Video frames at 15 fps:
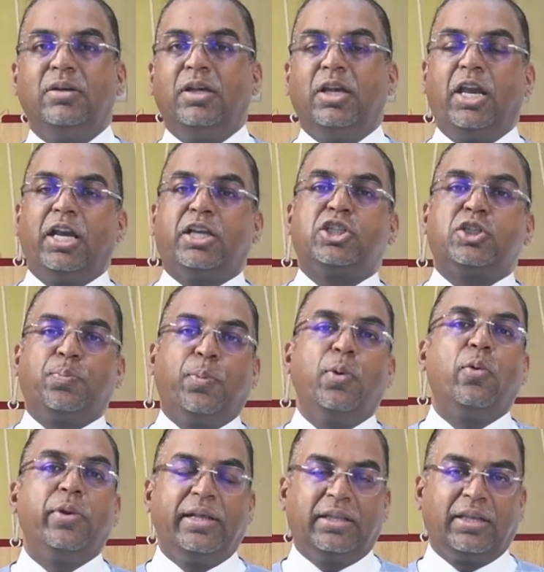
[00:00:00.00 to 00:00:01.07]

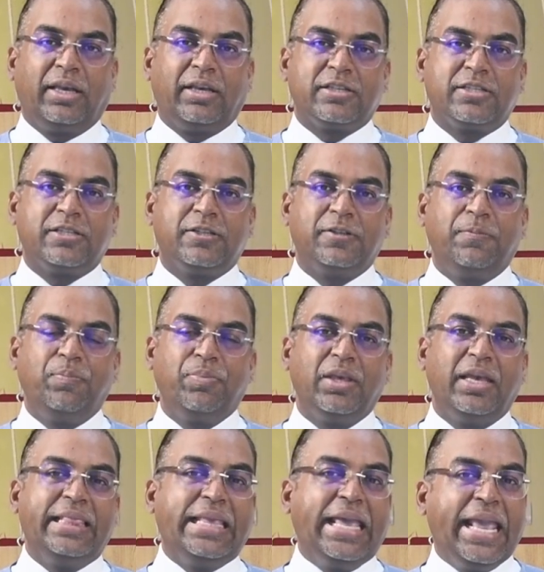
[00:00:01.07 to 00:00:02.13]
exploring things.
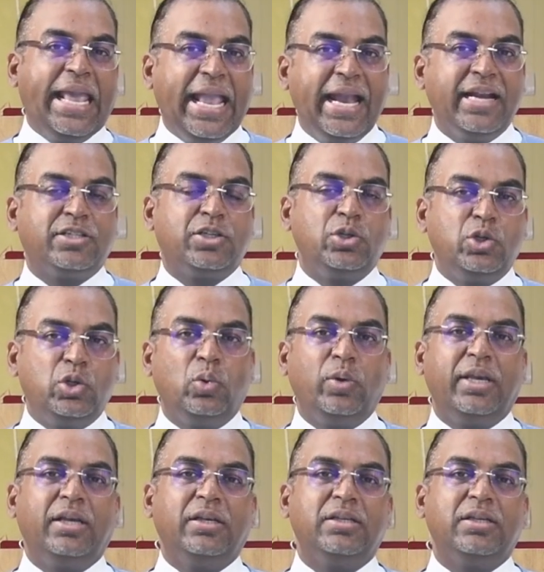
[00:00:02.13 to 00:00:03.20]
They hate
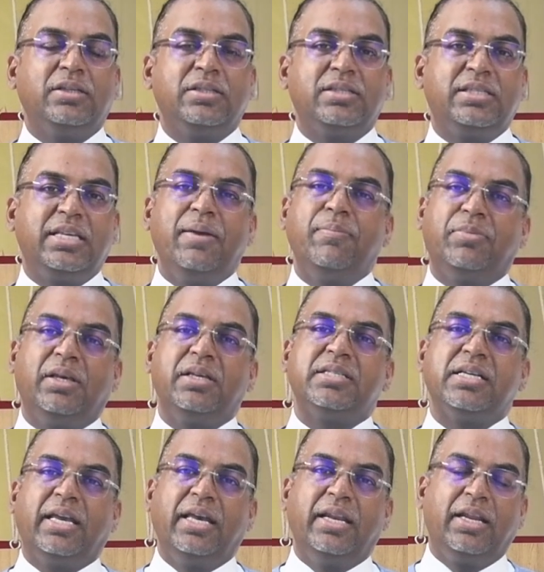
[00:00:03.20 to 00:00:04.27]
doing same things
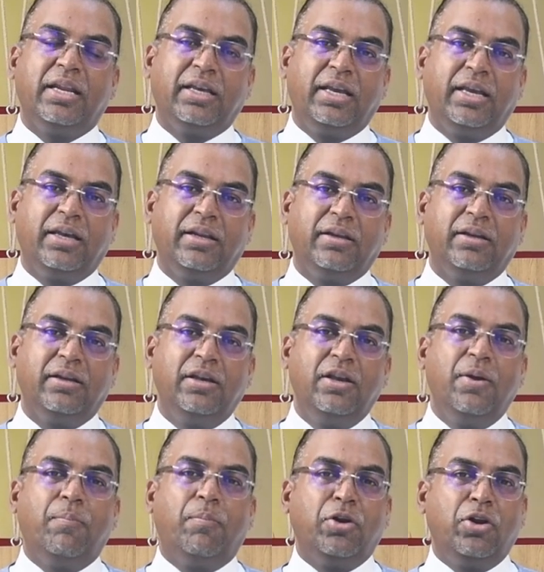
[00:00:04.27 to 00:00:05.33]
again and
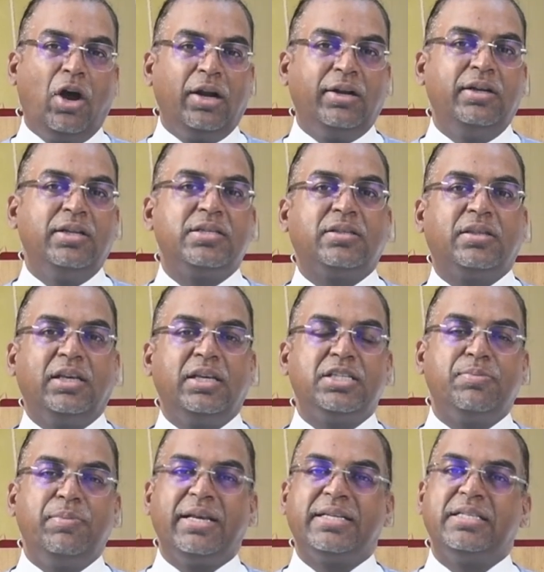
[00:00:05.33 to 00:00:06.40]
again. Monotonous
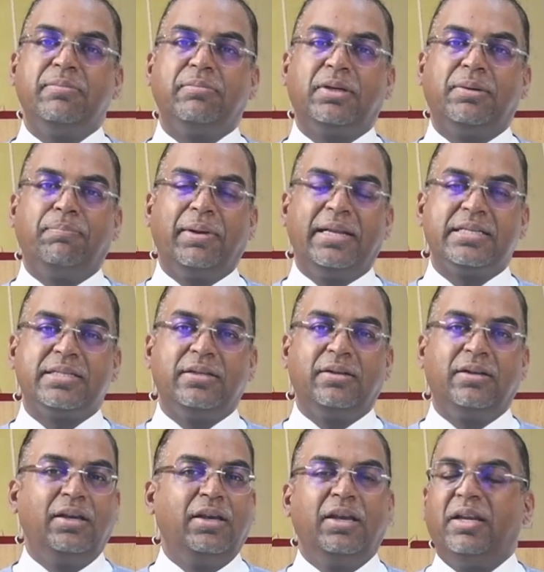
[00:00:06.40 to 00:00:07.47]
things makes them
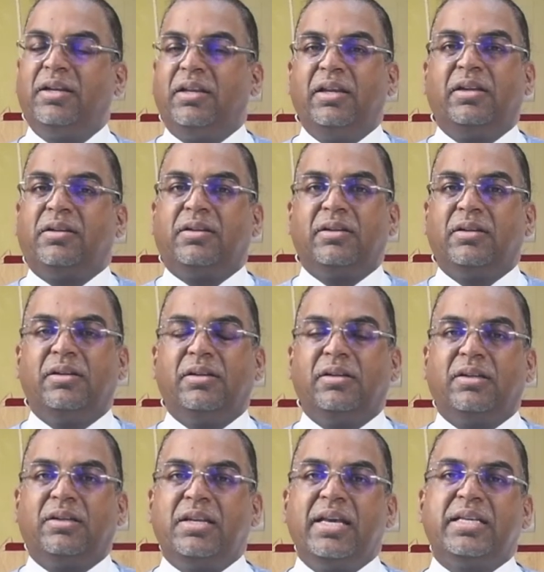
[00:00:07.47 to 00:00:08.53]
complacent.
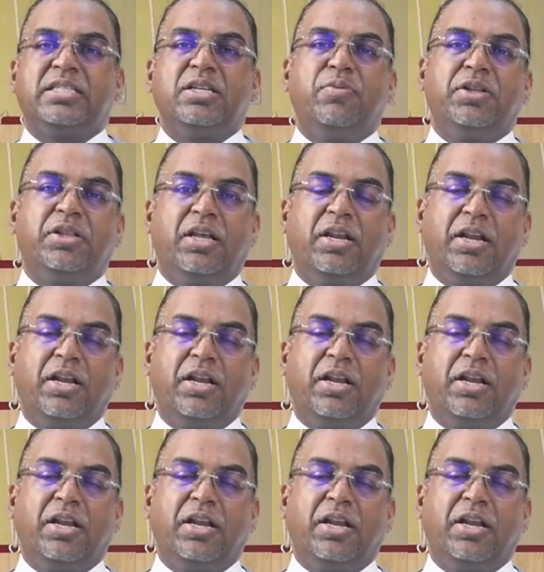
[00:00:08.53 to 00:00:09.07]
It takes away their